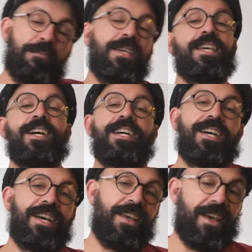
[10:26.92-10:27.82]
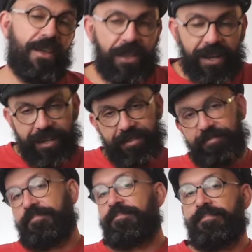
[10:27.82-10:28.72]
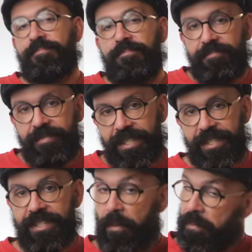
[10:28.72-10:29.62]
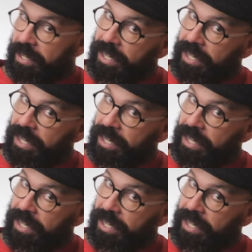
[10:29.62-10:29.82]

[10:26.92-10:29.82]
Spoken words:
me, I think this is something